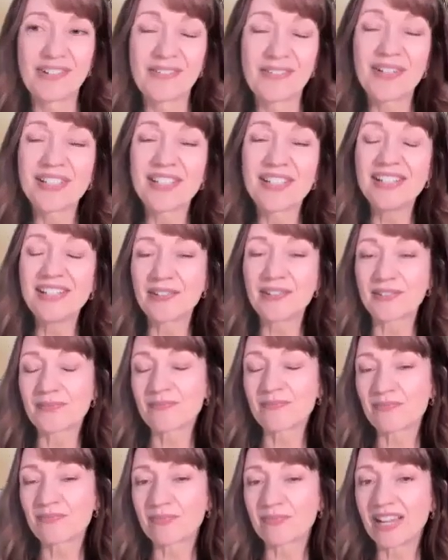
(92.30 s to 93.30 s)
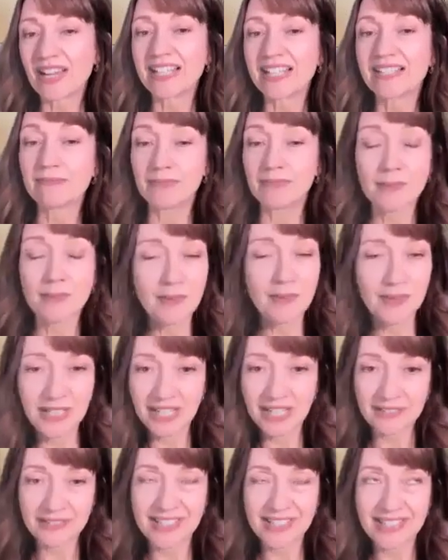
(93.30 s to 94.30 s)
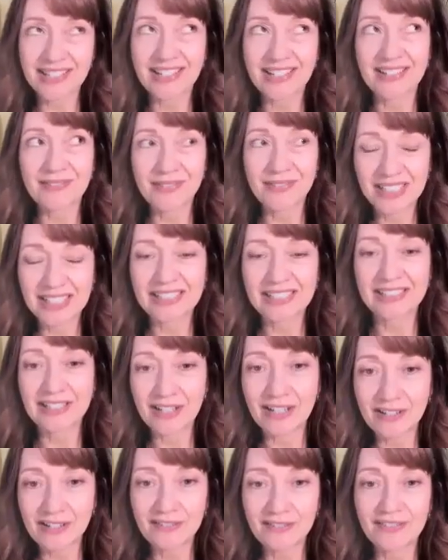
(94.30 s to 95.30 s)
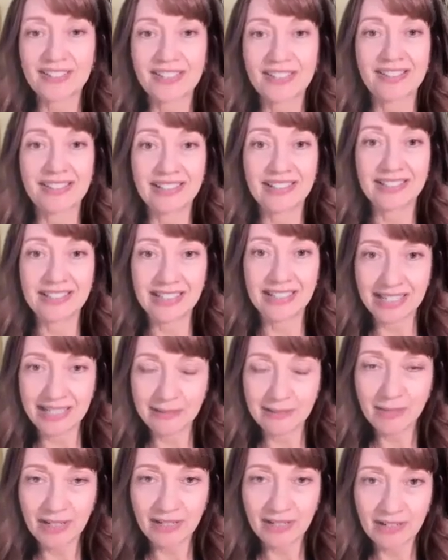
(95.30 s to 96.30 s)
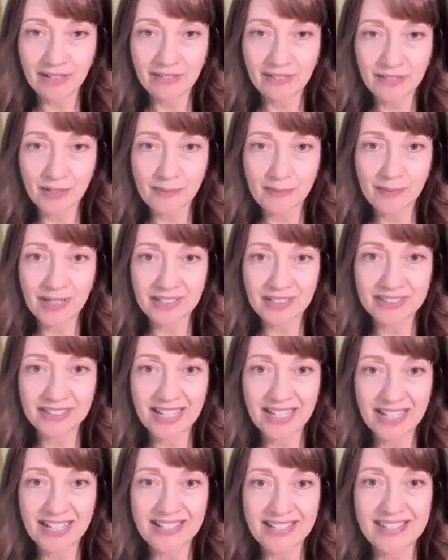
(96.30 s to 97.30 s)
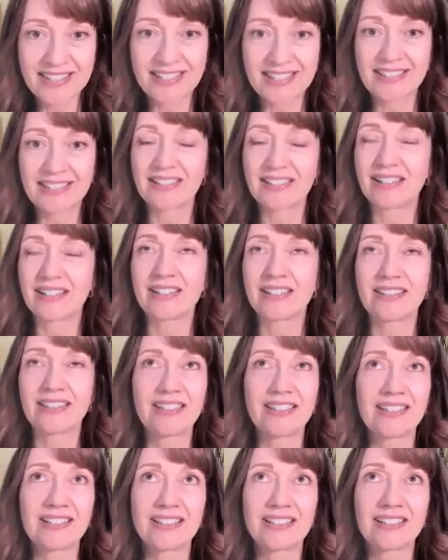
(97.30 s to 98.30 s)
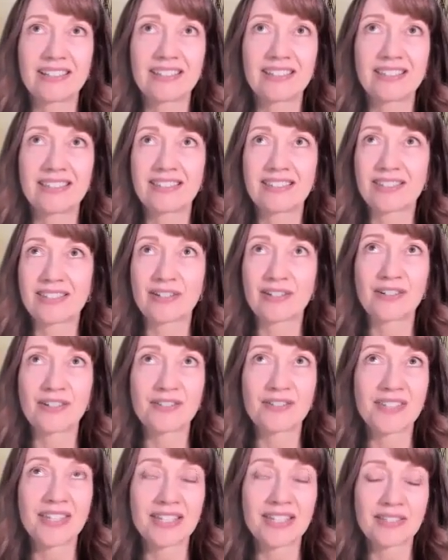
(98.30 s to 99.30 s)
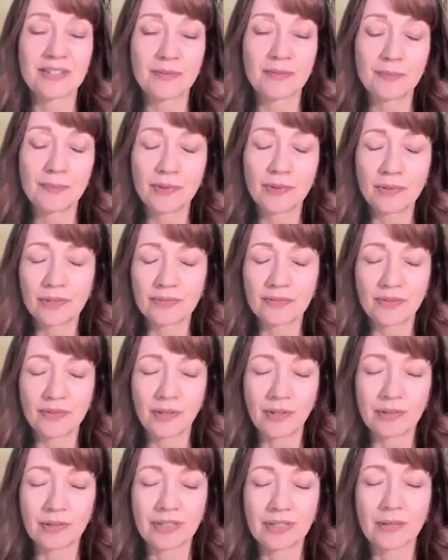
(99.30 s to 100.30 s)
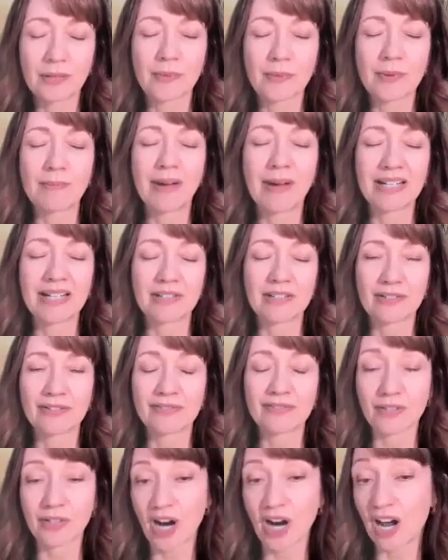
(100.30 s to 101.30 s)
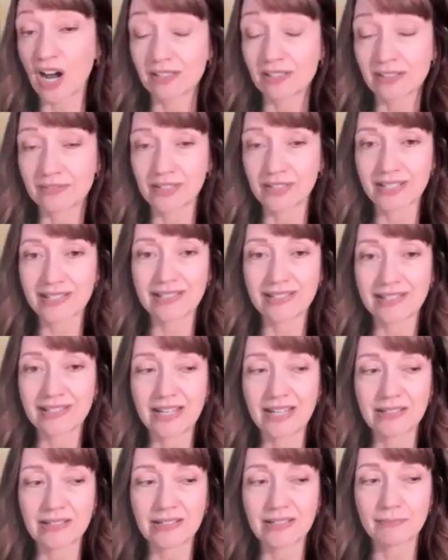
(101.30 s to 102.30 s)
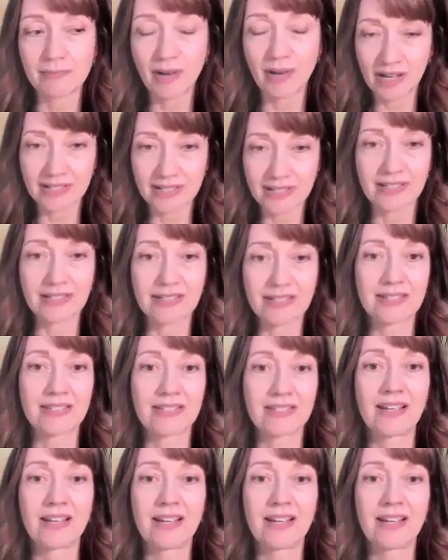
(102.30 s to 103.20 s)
Well, number one, I have to say, I really love the name of your podcast. I think it serves as a beautiful reminder for all of us to take pauses